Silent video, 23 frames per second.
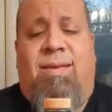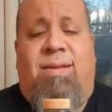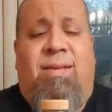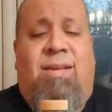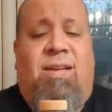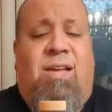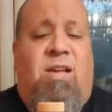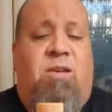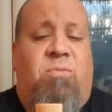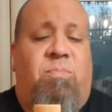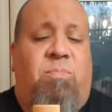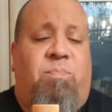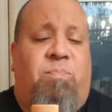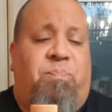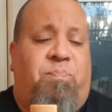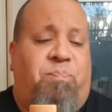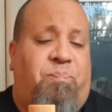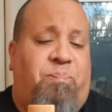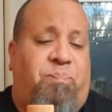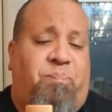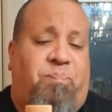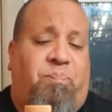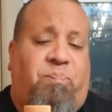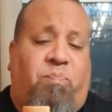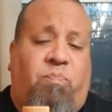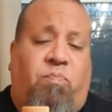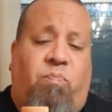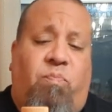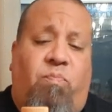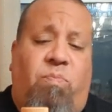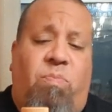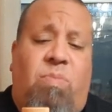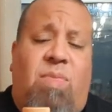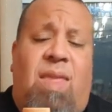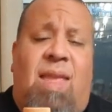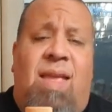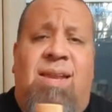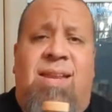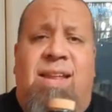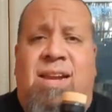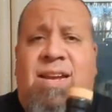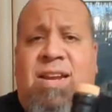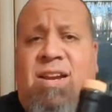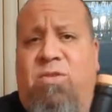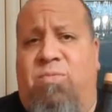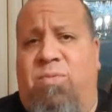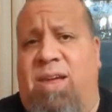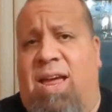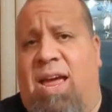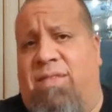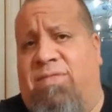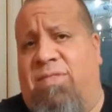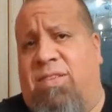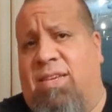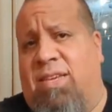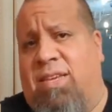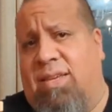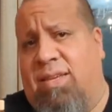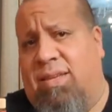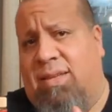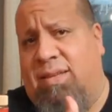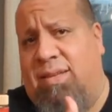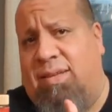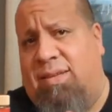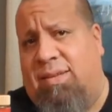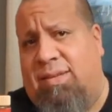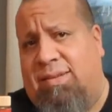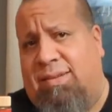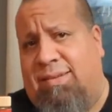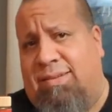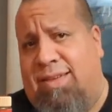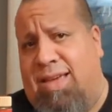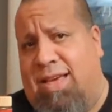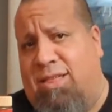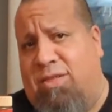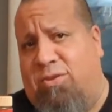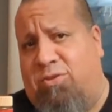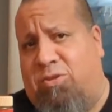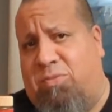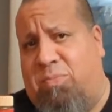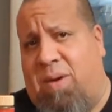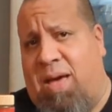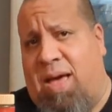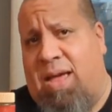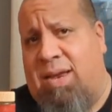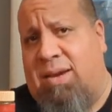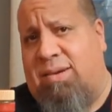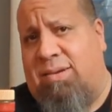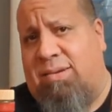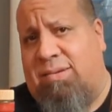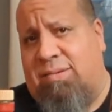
And then here we have the yellow spot.